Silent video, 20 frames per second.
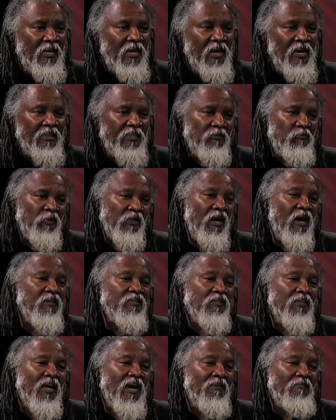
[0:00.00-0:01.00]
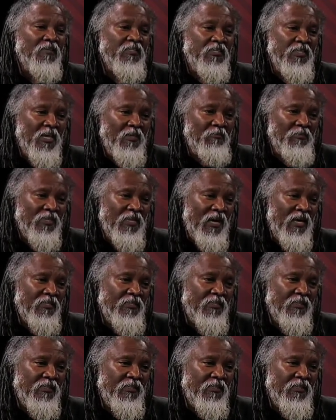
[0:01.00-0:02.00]
And then we also have a same class
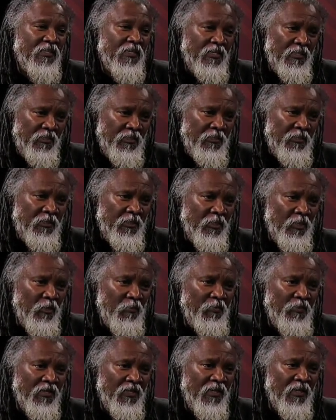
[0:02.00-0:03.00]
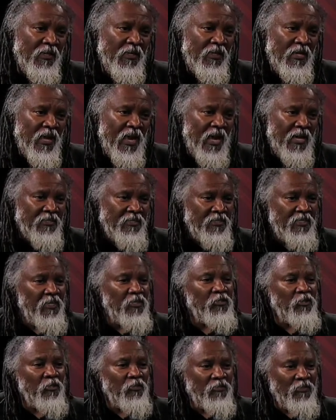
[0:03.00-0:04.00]
in Ethiopia at St.
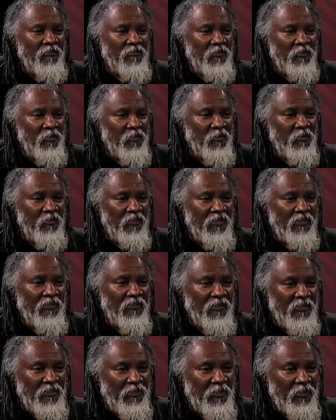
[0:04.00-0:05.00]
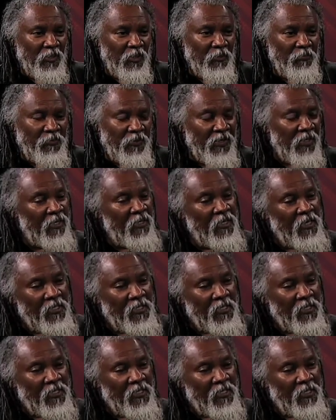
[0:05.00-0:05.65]
Joseph's School in Ethiopia.